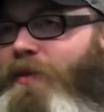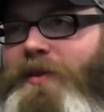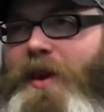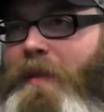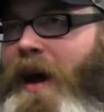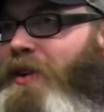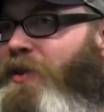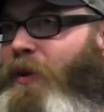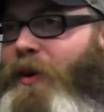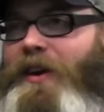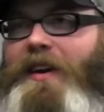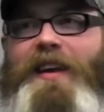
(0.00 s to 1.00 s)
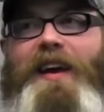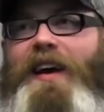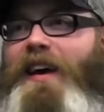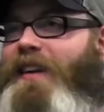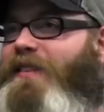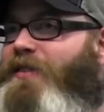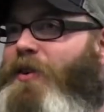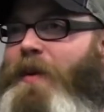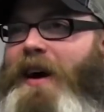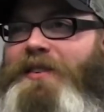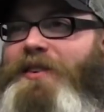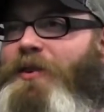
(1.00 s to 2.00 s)
get back to work again, go
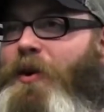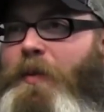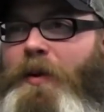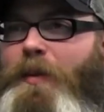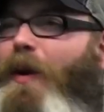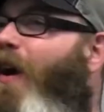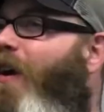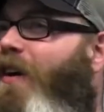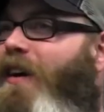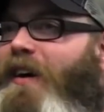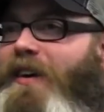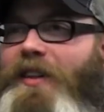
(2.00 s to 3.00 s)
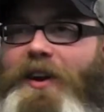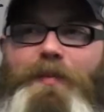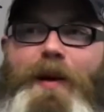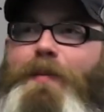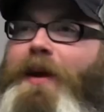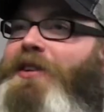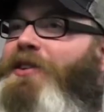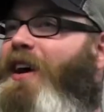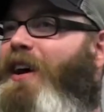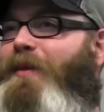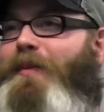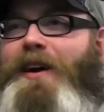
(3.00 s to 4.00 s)
back to corporate America, collect my
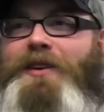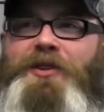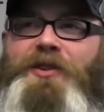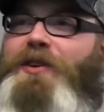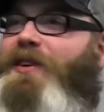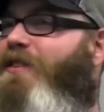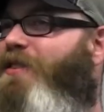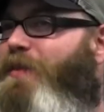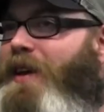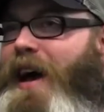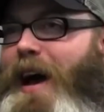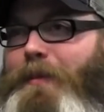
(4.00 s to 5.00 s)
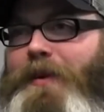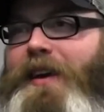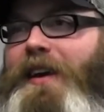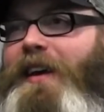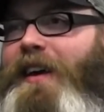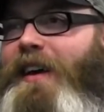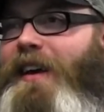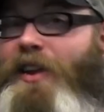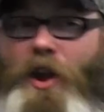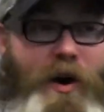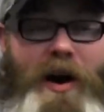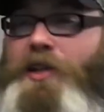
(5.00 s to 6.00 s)
paycheck and my insurance, and be happy.
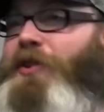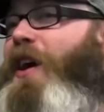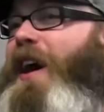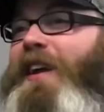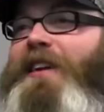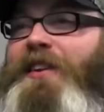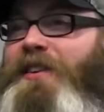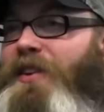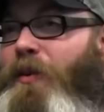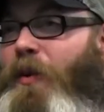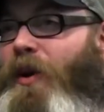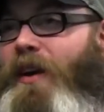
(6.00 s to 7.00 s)
No, I tried it and it didn't